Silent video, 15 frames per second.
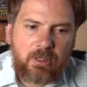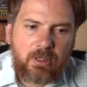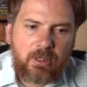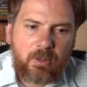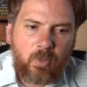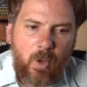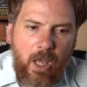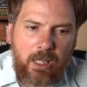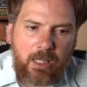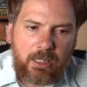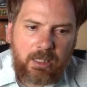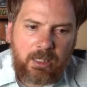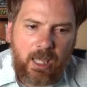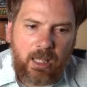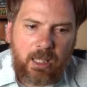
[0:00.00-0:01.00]
while in
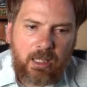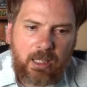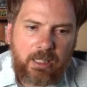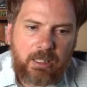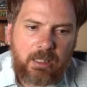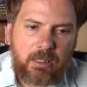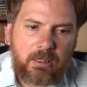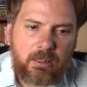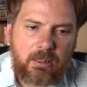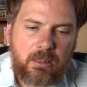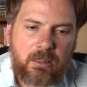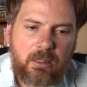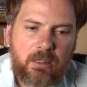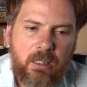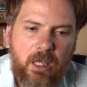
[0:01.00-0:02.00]
Galilee
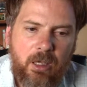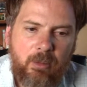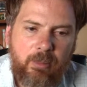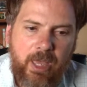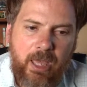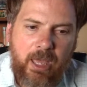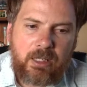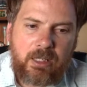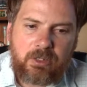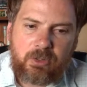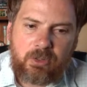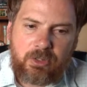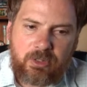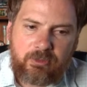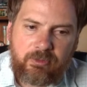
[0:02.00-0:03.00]
about his
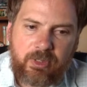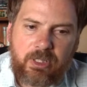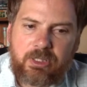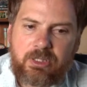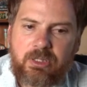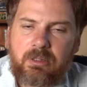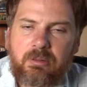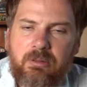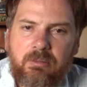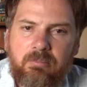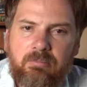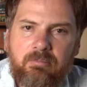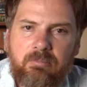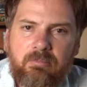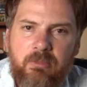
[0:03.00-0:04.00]
crucifixion
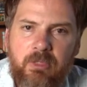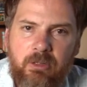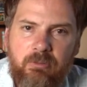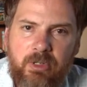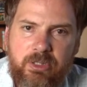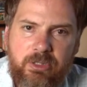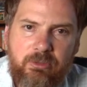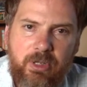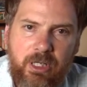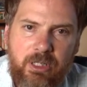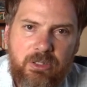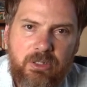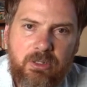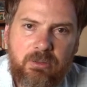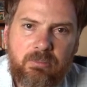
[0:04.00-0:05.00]
and
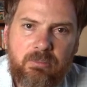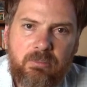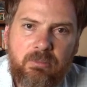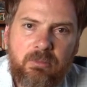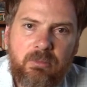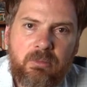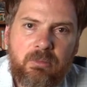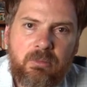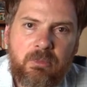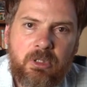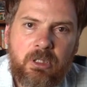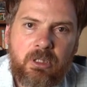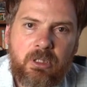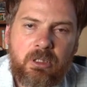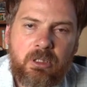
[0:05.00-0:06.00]
resurrection.
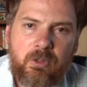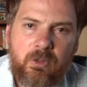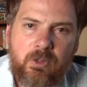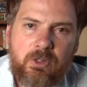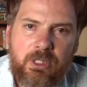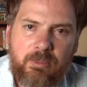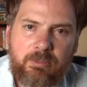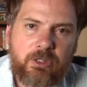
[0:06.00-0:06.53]
Luke chapter